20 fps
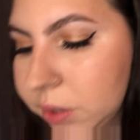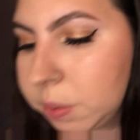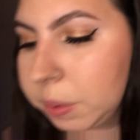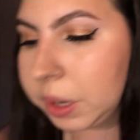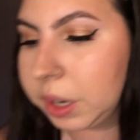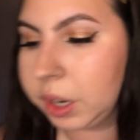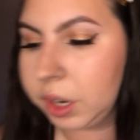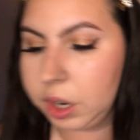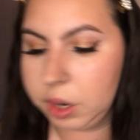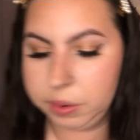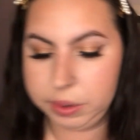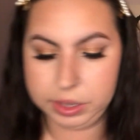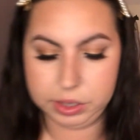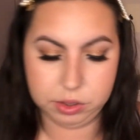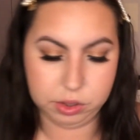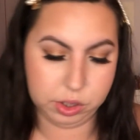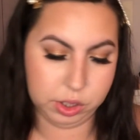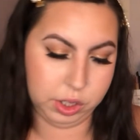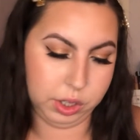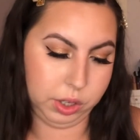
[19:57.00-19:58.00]
we're gonna go
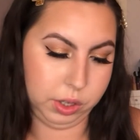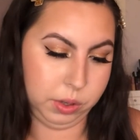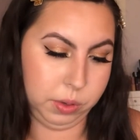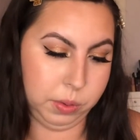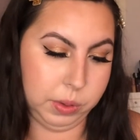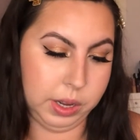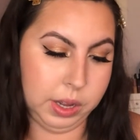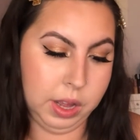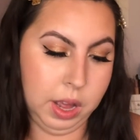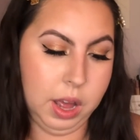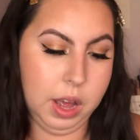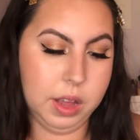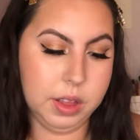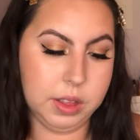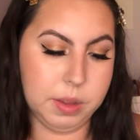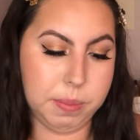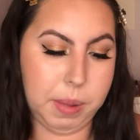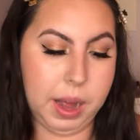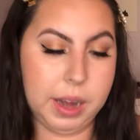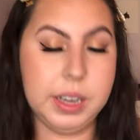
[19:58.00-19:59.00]
into
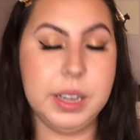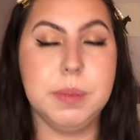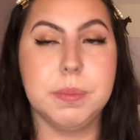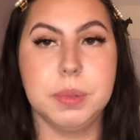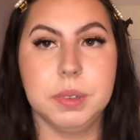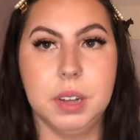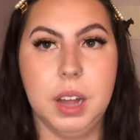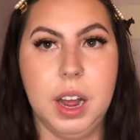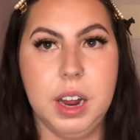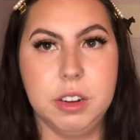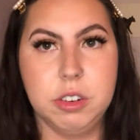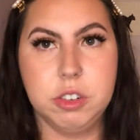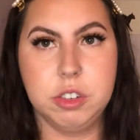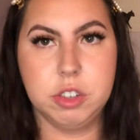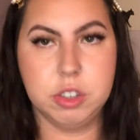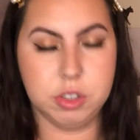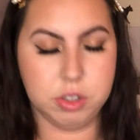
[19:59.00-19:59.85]
the putty blush.